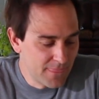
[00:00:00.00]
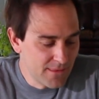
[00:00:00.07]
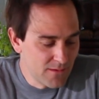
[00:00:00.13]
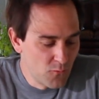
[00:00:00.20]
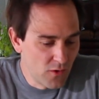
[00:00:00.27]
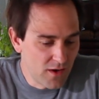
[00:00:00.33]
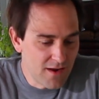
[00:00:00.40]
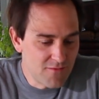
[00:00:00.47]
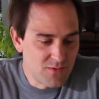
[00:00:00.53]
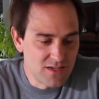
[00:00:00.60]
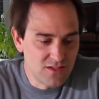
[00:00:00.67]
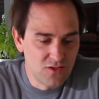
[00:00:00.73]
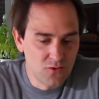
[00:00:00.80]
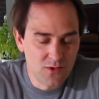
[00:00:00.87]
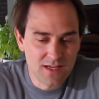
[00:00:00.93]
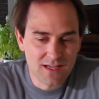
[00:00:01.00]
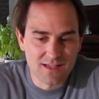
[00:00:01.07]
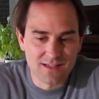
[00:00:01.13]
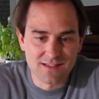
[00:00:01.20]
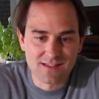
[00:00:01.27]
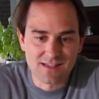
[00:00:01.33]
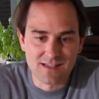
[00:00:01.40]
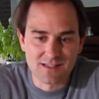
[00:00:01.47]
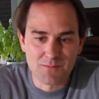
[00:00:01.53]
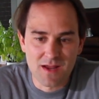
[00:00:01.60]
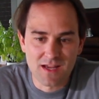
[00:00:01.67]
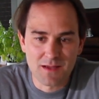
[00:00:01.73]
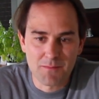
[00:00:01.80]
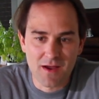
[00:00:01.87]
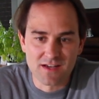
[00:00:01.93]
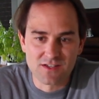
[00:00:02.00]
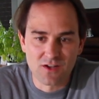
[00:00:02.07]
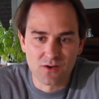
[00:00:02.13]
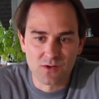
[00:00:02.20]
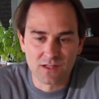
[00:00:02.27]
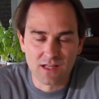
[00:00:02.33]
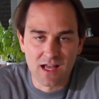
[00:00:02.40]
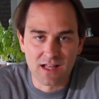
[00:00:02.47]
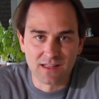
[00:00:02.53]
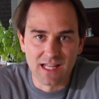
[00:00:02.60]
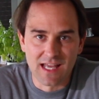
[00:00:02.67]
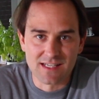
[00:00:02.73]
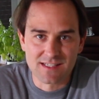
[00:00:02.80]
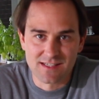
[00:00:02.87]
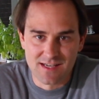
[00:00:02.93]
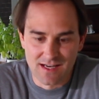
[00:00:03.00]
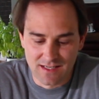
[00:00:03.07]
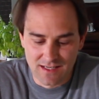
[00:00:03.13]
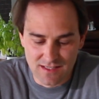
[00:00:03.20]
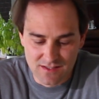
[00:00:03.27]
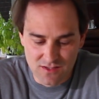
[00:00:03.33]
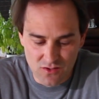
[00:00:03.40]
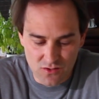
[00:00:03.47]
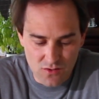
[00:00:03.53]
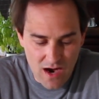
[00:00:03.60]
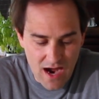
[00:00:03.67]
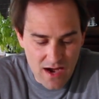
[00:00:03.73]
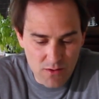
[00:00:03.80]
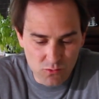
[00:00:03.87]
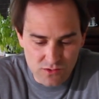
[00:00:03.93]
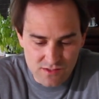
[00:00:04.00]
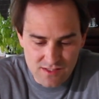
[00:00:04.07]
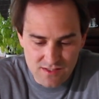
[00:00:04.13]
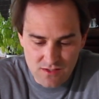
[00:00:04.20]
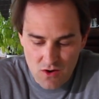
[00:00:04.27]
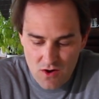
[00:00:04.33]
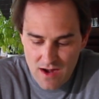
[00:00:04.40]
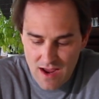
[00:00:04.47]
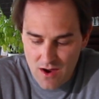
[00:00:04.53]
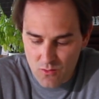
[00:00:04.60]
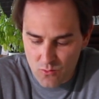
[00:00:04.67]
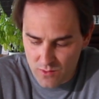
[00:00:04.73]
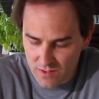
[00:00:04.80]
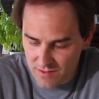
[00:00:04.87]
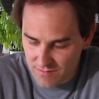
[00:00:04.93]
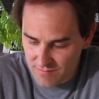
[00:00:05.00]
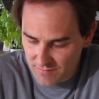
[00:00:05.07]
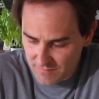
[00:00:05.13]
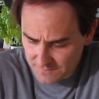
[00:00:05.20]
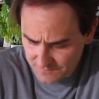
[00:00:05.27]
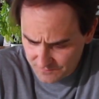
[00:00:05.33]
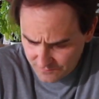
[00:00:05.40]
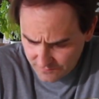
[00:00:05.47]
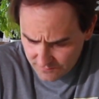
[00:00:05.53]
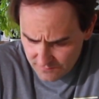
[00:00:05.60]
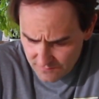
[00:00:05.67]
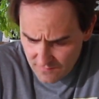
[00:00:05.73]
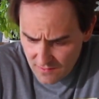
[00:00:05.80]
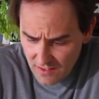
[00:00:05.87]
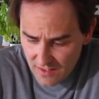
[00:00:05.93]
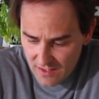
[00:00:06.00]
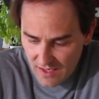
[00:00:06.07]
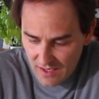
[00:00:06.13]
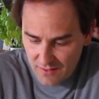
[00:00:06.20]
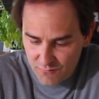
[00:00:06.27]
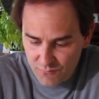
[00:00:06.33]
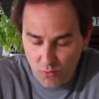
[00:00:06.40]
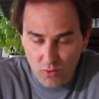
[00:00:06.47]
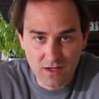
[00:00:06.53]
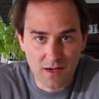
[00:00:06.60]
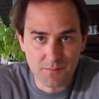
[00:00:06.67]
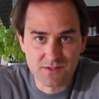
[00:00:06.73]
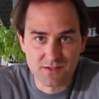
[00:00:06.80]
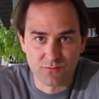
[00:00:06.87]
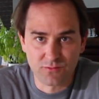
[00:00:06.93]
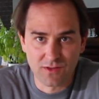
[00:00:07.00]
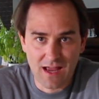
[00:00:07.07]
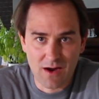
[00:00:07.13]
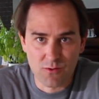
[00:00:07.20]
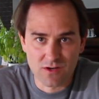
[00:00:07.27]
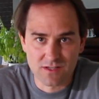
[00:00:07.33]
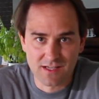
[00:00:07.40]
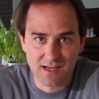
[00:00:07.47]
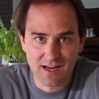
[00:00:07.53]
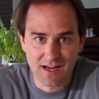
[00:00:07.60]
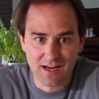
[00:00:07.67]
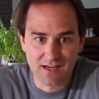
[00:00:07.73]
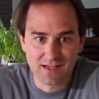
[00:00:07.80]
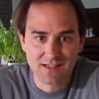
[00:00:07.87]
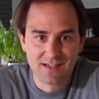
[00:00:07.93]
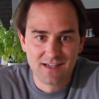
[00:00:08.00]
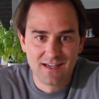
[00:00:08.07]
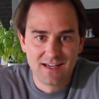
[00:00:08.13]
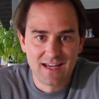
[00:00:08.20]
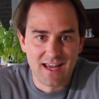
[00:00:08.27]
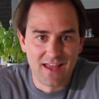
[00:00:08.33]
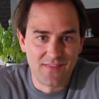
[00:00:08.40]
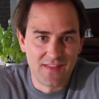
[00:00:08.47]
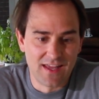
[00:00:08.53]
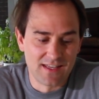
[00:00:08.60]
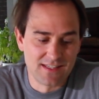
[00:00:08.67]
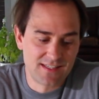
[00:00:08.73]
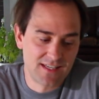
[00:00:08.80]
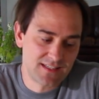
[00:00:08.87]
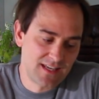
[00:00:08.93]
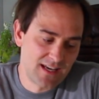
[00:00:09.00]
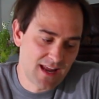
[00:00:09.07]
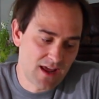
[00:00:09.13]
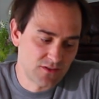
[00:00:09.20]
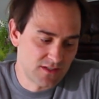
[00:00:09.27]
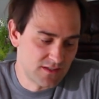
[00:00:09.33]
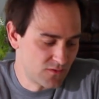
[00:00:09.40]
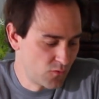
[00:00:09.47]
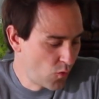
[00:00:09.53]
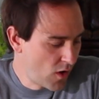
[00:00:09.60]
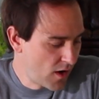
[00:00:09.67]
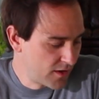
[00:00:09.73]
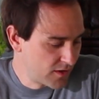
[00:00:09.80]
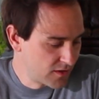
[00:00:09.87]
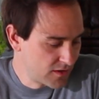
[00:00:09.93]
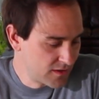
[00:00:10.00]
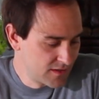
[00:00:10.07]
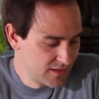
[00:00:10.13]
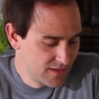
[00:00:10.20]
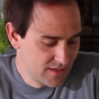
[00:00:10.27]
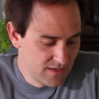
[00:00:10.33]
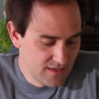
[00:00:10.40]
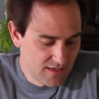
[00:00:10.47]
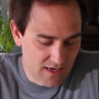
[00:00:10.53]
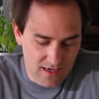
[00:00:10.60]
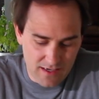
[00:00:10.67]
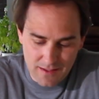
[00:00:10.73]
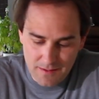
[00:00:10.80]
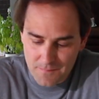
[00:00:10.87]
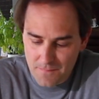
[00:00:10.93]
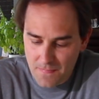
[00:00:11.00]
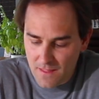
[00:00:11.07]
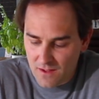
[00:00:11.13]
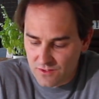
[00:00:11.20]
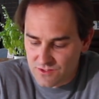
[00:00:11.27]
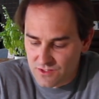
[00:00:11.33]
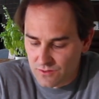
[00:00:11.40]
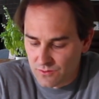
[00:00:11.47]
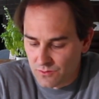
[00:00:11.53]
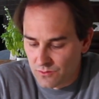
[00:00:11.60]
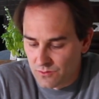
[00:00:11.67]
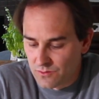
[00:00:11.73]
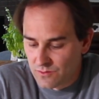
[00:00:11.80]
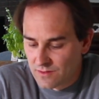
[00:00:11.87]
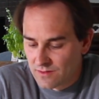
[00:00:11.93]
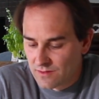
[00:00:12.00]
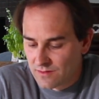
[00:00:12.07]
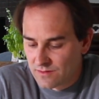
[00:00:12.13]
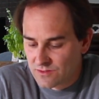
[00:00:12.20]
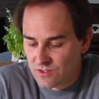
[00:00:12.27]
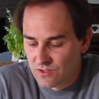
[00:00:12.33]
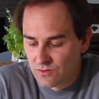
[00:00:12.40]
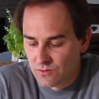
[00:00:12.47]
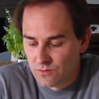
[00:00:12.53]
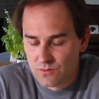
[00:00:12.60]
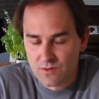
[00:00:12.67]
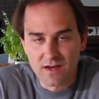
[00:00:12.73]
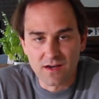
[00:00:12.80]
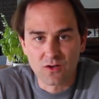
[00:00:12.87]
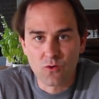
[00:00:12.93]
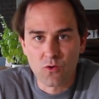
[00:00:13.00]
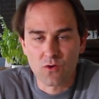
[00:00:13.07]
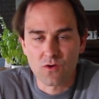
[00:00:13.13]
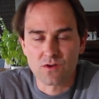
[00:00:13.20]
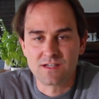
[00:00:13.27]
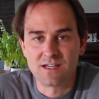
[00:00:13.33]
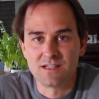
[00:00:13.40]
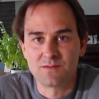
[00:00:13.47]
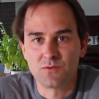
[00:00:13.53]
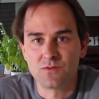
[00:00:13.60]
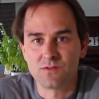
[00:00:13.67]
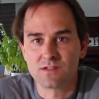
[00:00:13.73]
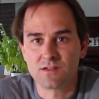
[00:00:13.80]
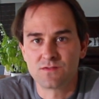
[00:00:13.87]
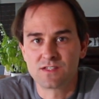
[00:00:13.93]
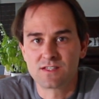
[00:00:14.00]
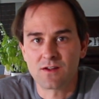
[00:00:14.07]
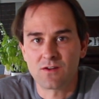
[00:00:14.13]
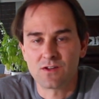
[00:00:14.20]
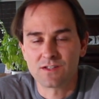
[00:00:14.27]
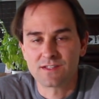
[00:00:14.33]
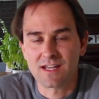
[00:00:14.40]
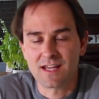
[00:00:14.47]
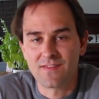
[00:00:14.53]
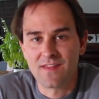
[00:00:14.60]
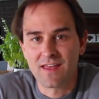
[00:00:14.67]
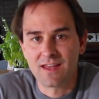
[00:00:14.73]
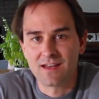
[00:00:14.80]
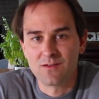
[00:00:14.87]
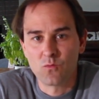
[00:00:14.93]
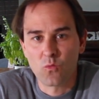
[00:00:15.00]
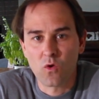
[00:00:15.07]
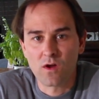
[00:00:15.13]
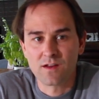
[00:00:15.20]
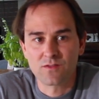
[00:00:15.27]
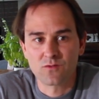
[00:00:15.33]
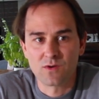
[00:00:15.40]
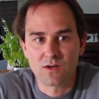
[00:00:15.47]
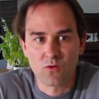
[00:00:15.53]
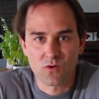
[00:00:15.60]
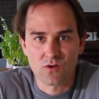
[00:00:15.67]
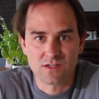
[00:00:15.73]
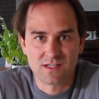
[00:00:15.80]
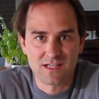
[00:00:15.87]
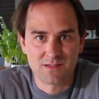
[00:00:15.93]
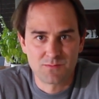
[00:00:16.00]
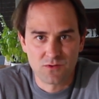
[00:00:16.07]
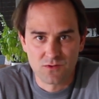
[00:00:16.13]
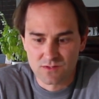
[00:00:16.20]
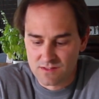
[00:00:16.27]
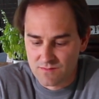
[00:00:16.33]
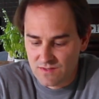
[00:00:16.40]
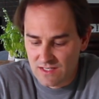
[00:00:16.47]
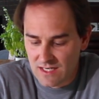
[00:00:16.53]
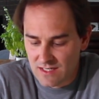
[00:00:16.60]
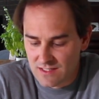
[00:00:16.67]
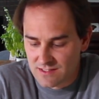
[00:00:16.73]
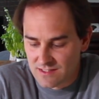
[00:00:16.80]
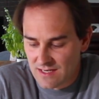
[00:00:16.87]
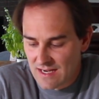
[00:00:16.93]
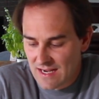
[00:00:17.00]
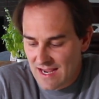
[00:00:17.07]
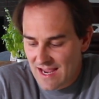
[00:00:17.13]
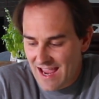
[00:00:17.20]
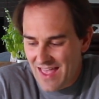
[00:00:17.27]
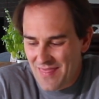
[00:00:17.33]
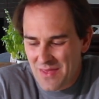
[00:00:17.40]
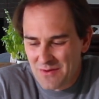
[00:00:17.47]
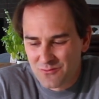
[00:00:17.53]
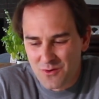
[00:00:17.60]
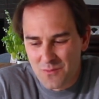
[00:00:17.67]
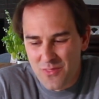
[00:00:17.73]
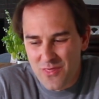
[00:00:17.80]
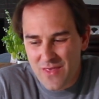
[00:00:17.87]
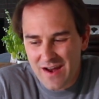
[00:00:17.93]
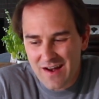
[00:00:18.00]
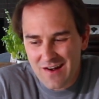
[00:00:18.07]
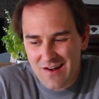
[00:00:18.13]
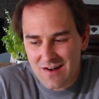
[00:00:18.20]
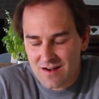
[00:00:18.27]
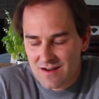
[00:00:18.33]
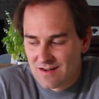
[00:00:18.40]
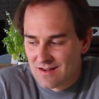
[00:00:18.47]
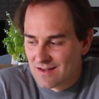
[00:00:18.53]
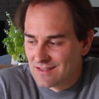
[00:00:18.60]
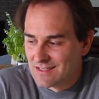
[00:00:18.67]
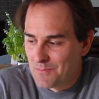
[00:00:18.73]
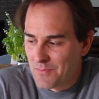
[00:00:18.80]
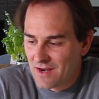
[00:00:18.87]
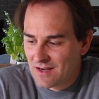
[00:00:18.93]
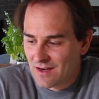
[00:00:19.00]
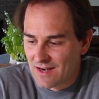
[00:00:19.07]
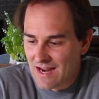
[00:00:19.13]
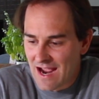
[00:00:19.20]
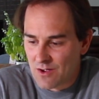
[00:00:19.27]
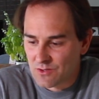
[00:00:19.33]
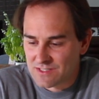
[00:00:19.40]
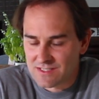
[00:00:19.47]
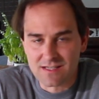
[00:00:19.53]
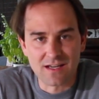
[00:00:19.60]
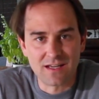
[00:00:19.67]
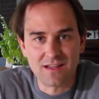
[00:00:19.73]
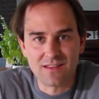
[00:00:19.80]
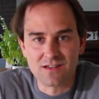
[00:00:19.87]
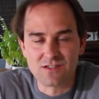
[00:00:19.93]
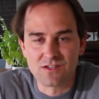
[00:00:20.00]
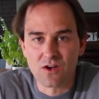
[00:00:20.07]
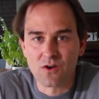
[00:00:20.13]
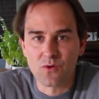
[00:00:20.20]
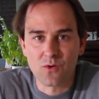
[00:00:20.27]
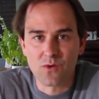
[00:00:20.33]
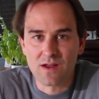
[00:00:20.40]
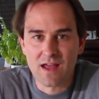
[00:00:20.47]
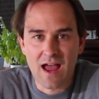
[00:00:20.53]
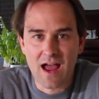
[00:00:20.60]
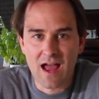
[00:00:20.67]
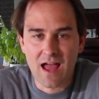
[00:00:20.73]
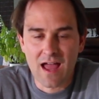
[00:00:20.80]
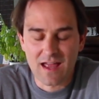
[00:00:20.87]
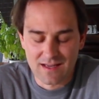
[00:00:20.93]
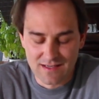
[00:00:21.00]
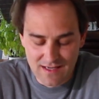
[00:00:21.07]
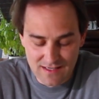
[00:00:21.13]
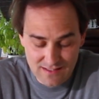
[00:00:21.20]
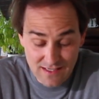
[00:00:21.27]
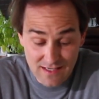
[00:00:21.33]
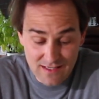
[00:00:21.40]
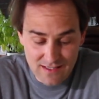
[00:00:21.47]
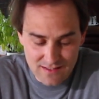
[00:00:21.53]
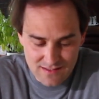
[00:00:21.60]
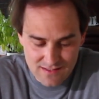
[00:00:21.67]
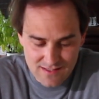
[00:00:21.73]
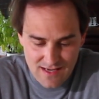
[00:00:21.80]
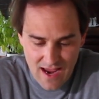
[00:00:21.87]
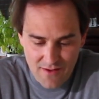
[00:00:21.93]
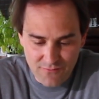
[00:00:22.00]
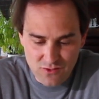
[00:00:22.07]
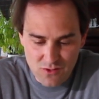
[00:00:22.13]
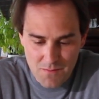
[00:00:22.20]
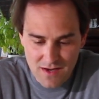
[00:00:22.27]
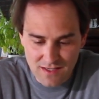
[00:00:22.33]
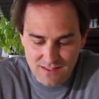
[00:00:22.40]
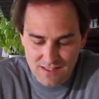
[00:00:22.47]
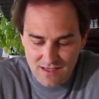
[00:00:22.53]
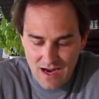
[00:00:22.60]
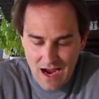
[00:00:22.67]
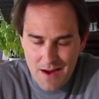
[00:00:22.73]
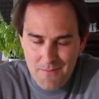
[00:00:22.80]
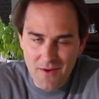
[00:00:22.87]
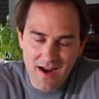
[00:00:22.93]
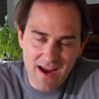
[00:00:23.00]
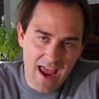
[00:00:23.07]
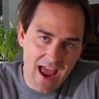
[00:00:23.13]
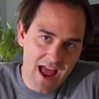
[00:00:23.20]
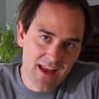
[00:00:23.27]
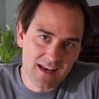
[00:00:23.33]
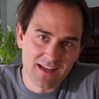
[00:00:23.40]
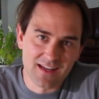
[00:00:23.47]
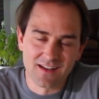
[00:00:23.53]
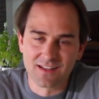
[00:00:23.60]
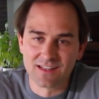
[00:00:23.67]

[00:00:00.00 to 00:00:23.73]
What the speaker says: what I've been doing is making my dough a lot less sticky. So I will start out with 4 cups of flour today, and then 16 ounces of water. I'll do 2 1/4 teaspoons of salt, and then 1 3/4 teaspoons of yeast. And then from there, depending on how sticky the dough is after mixing, I might add in a